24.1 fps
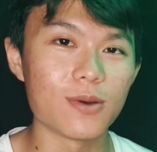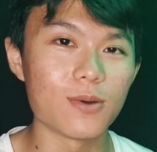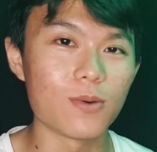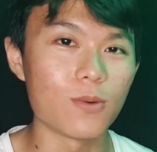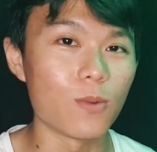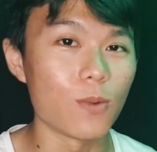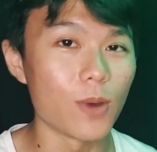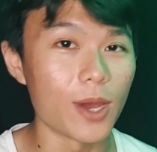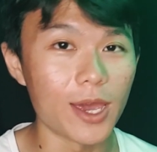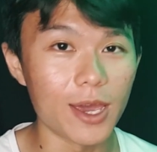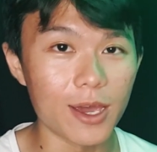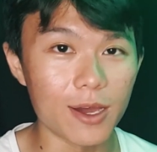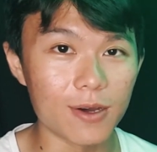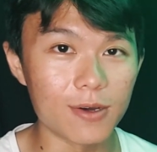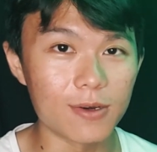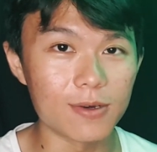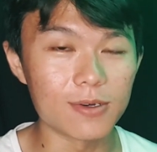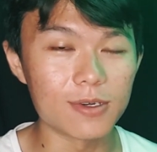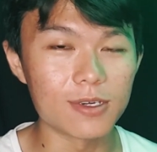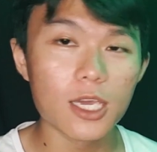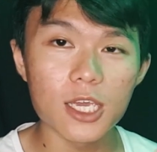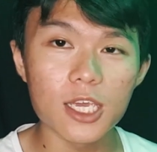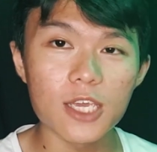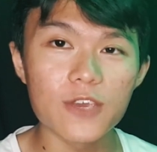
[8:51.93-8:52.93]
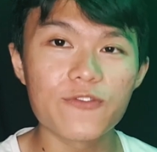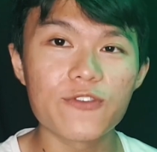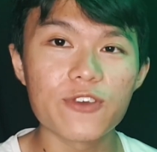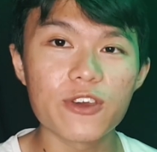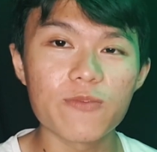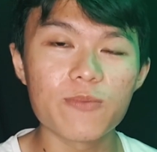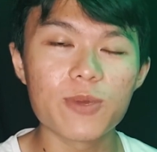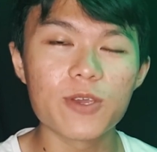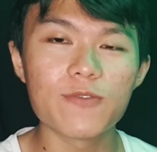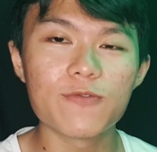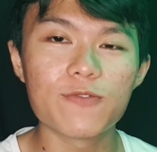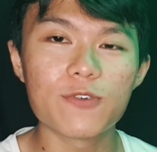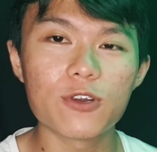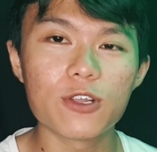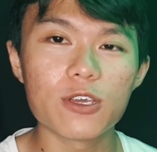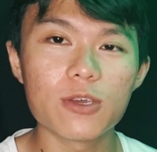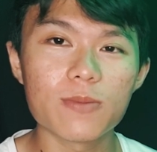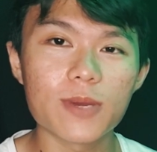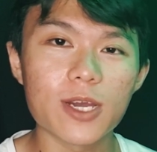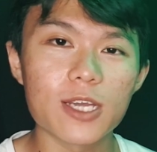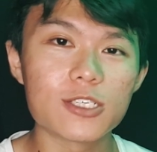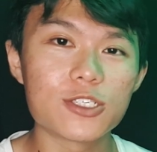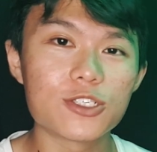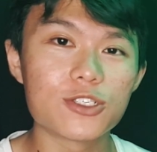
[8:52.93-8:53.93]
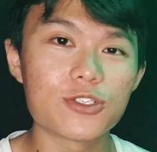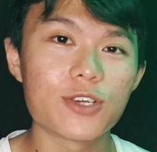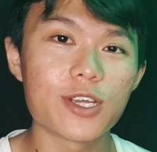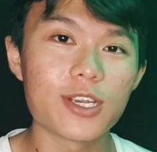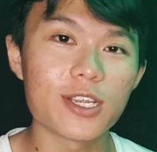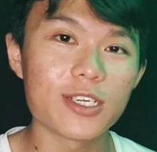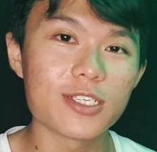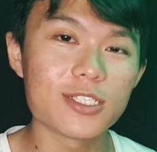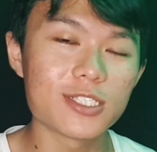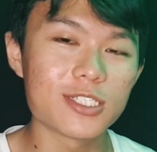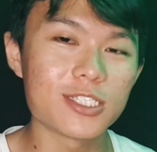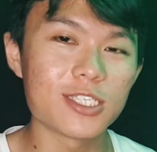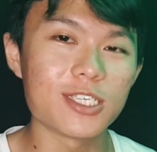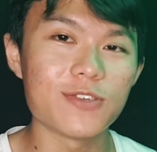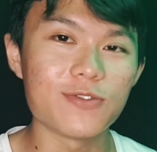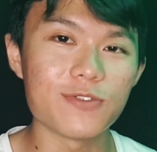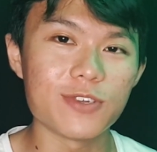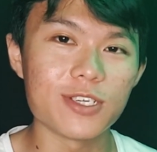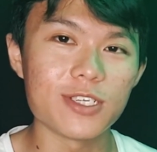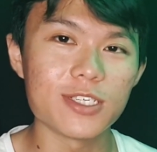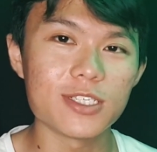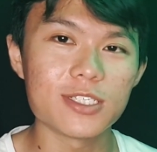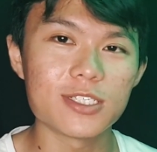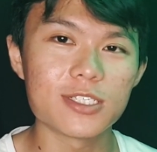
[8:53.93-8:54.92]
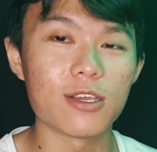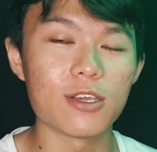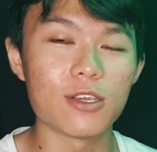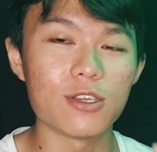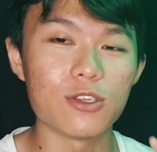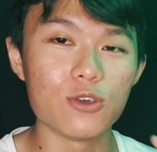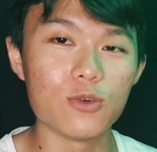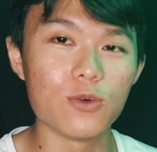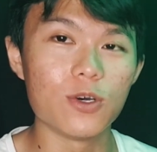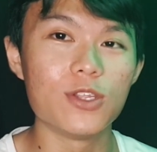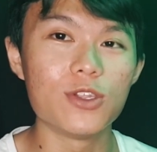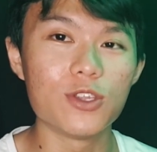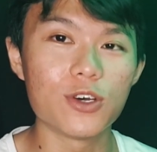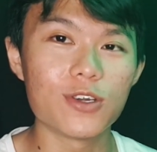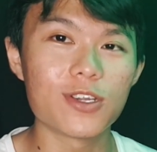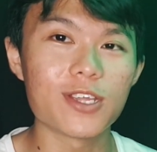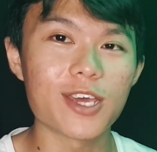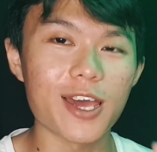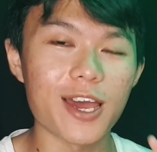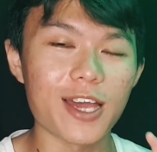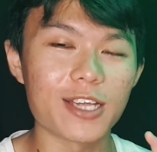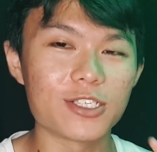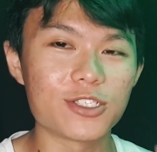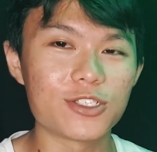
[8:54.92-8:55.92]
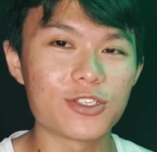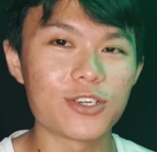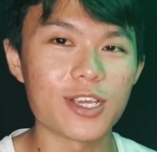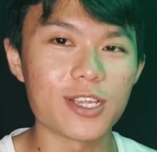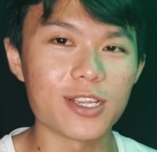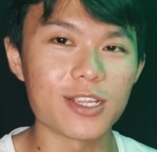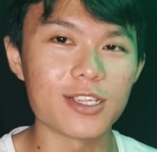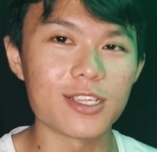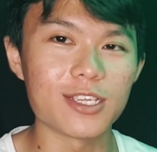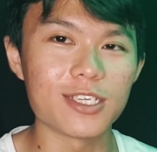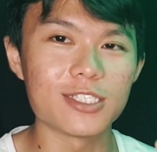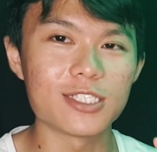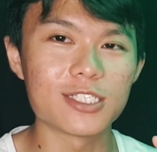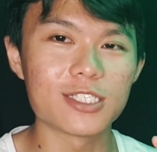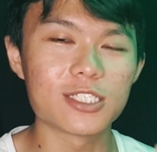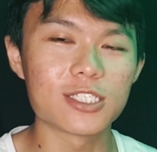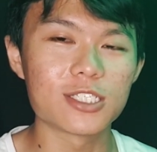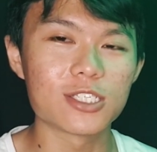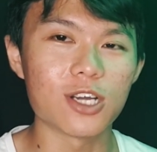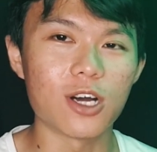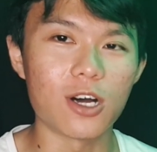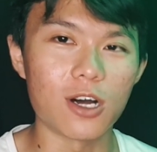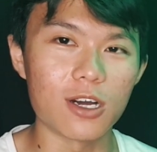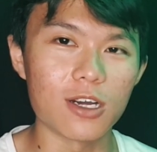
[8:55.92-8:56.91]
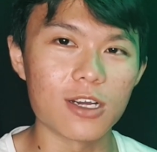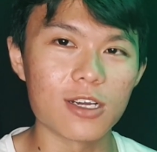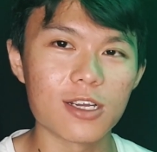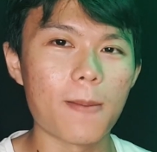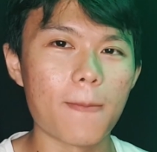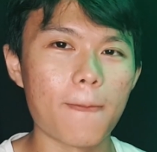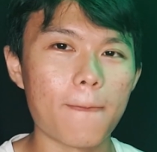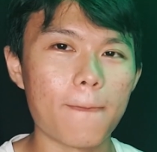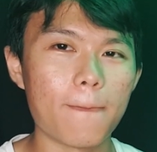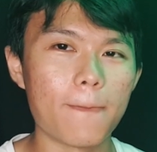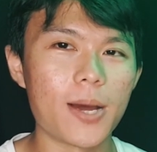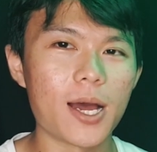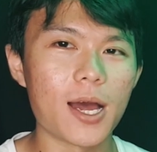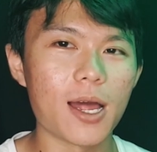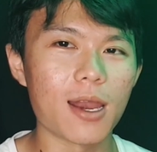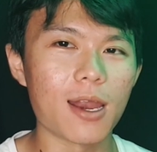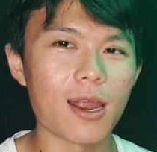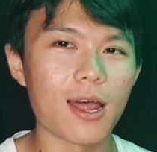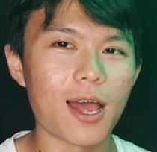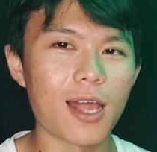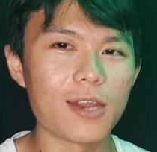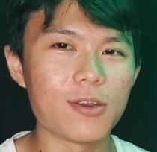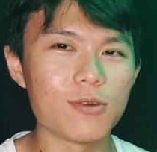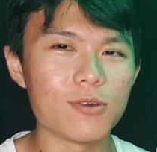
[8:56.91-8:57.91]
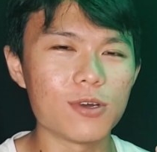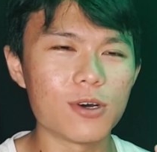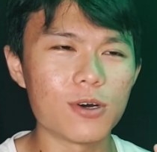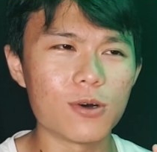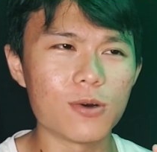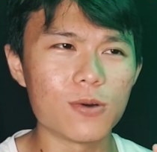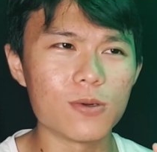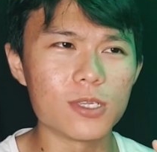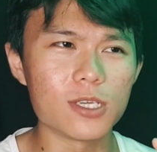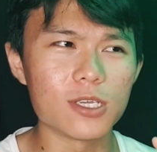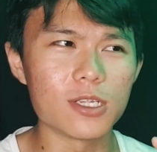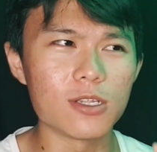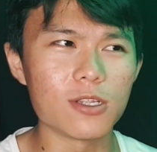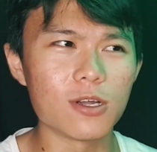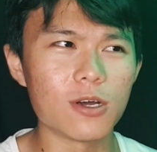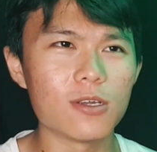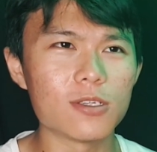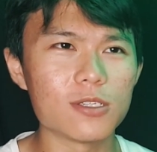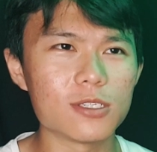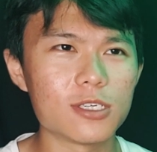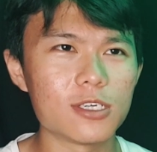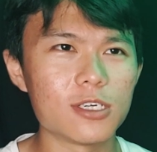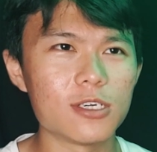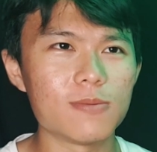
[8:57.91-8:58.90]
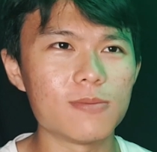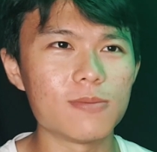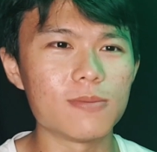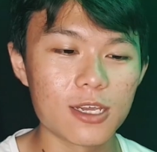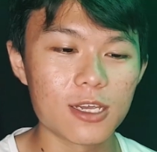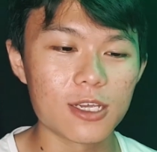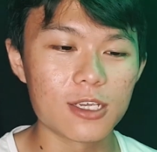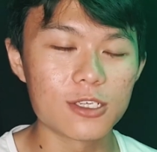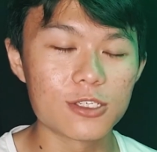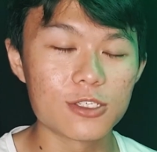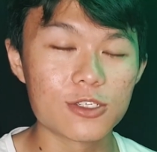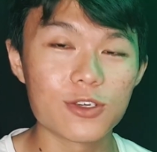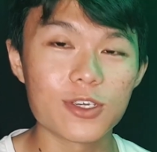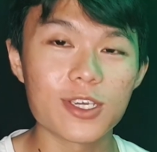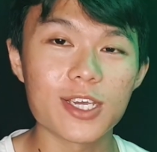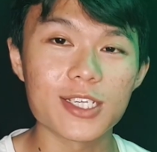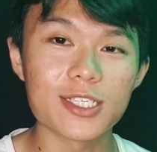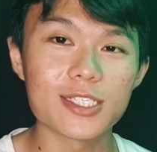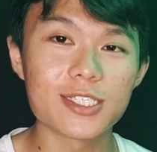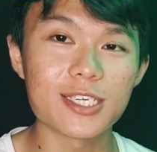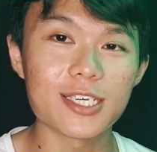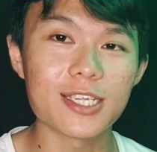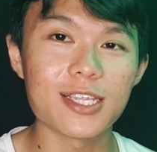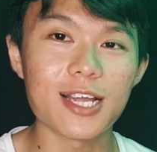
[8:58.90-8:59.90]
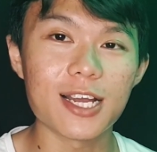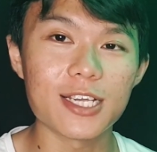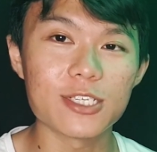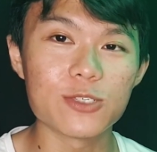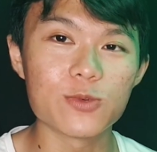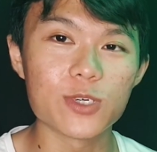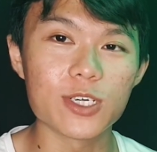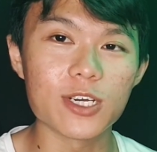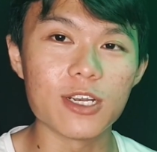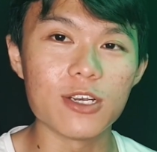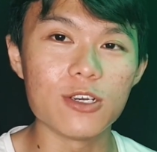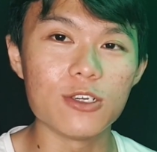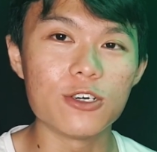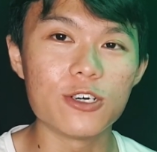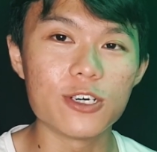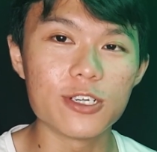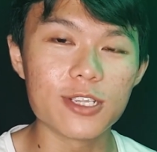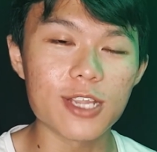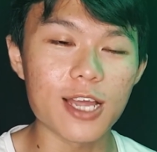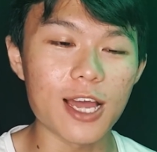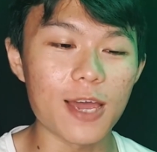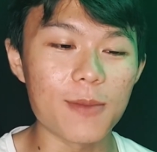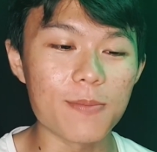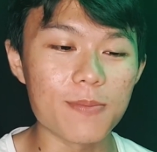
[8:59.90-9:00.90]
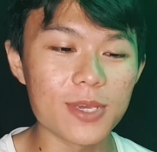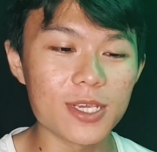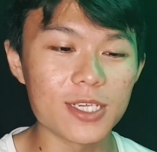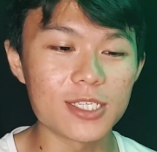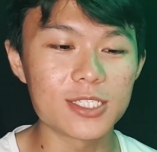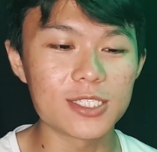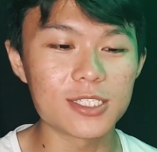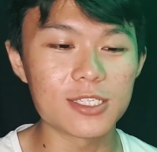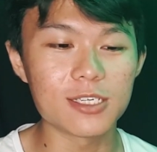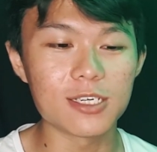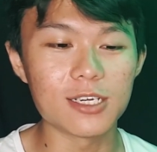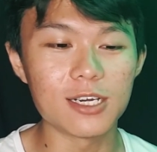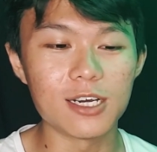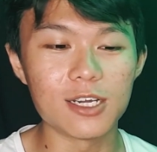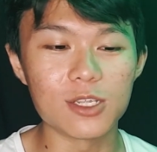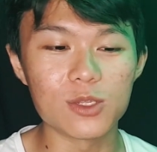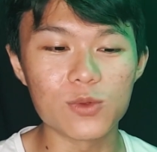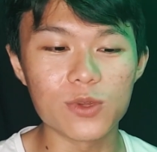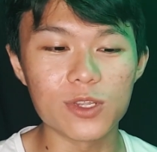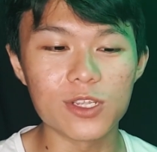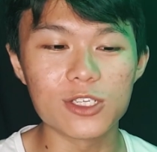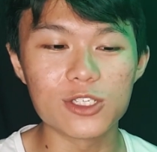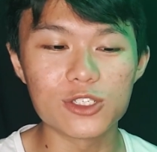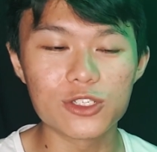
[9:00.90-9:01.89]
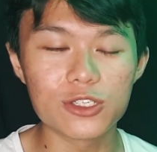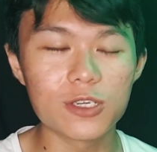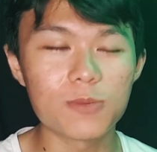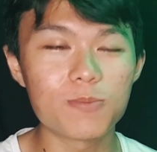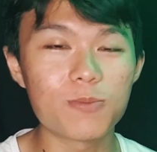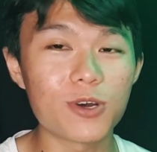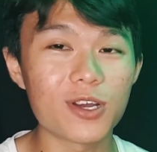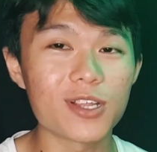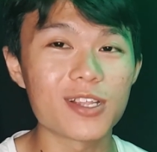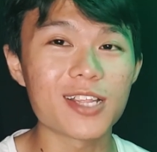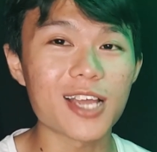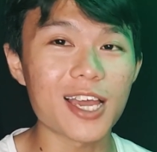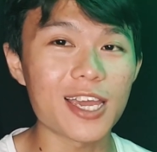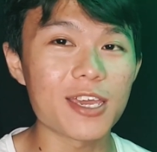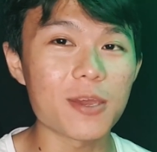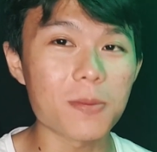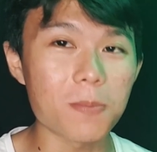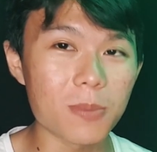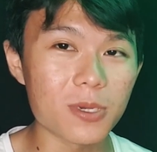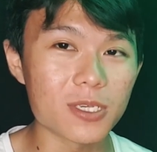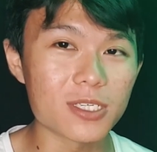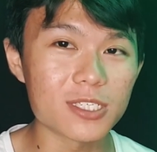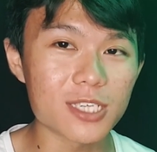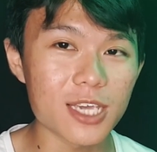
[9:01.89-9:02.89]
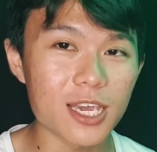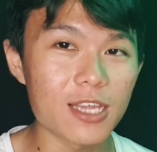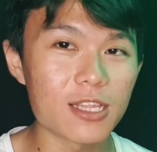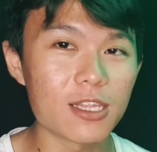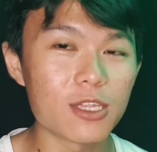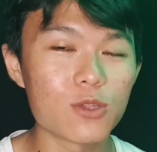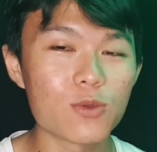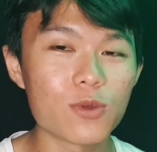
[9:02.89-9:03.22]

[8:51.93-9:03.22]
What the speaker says: well. If you have been following my trading series, you will know that I trade this stock, but I do not hold it long term. So you can see last week alone, I missed a 23.9%,